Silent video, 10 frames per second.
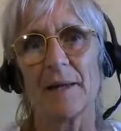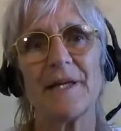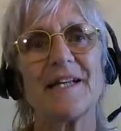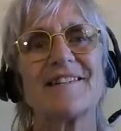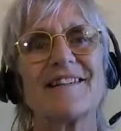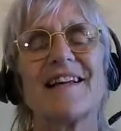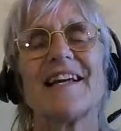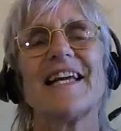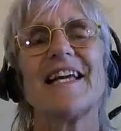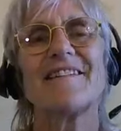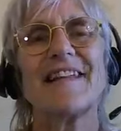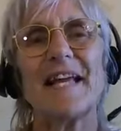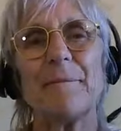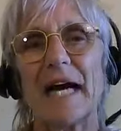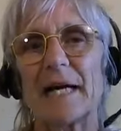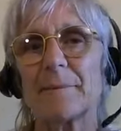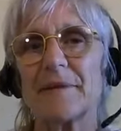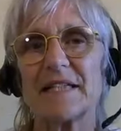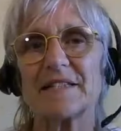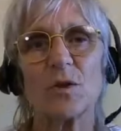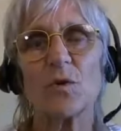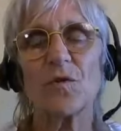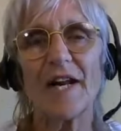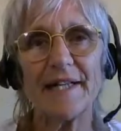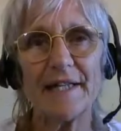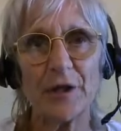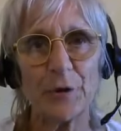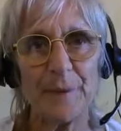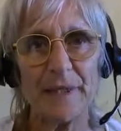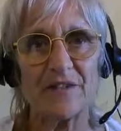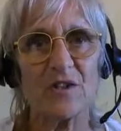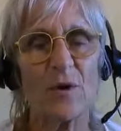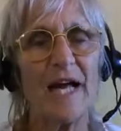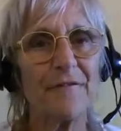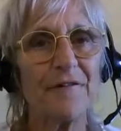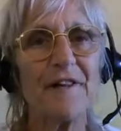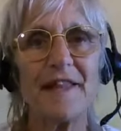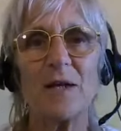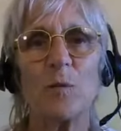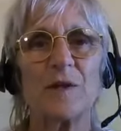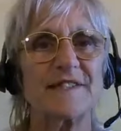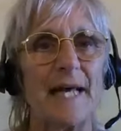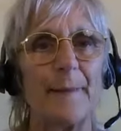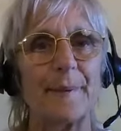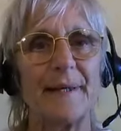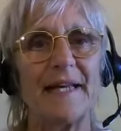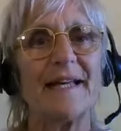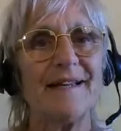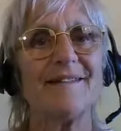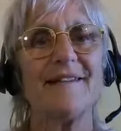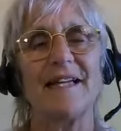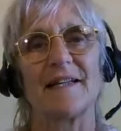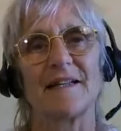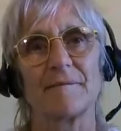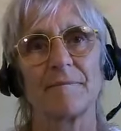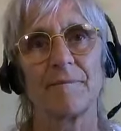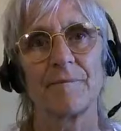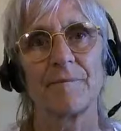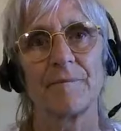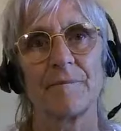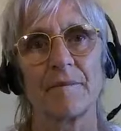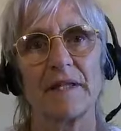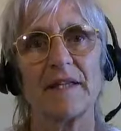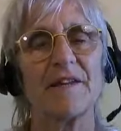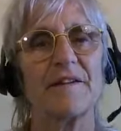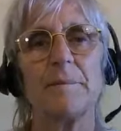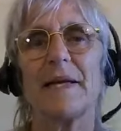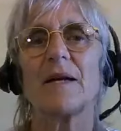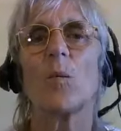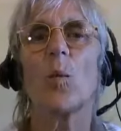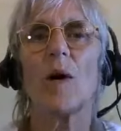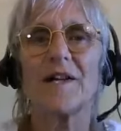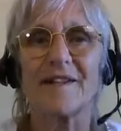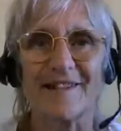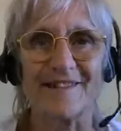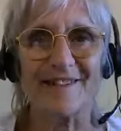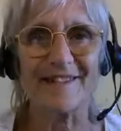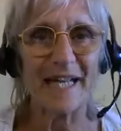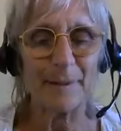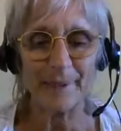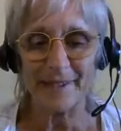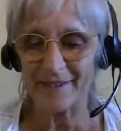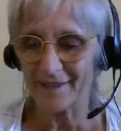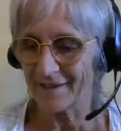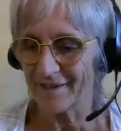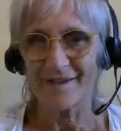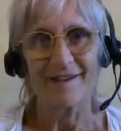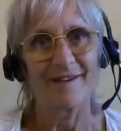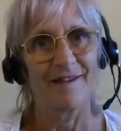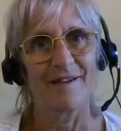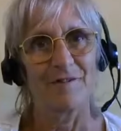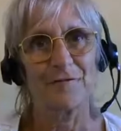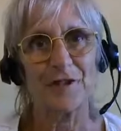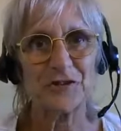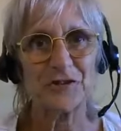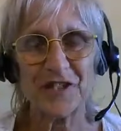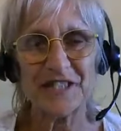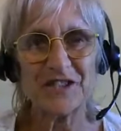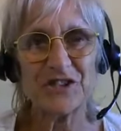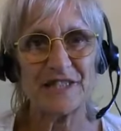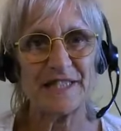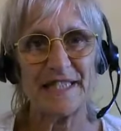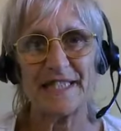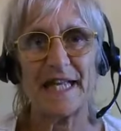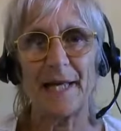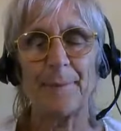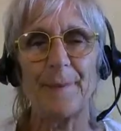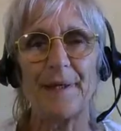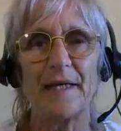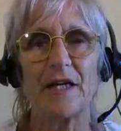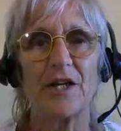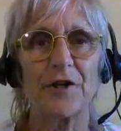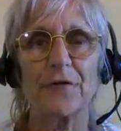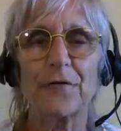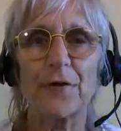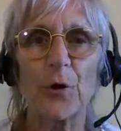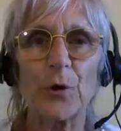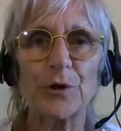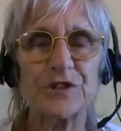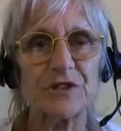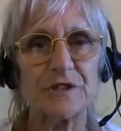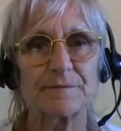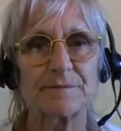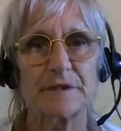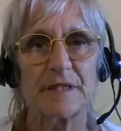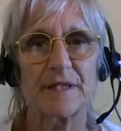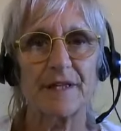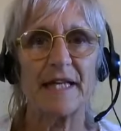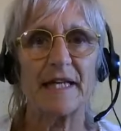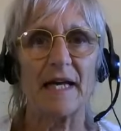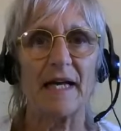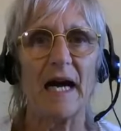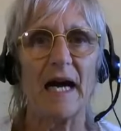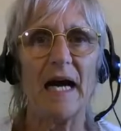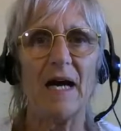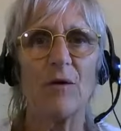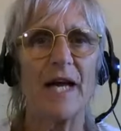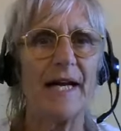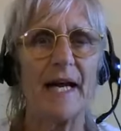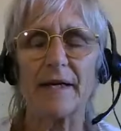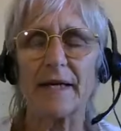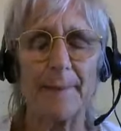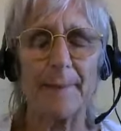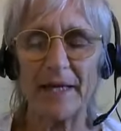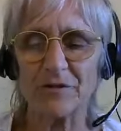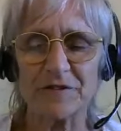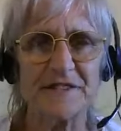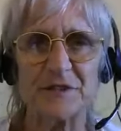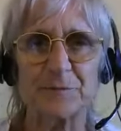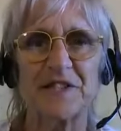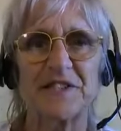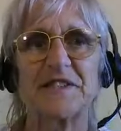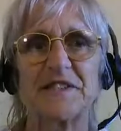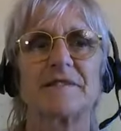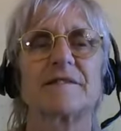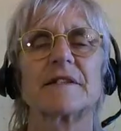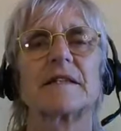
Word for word: But there's, in the same time, there's already no me. So everything what's happening is It doesn't matter what it is. It can be frustration, it can be a lot of thoughts, thinking, how can I come out of this prison?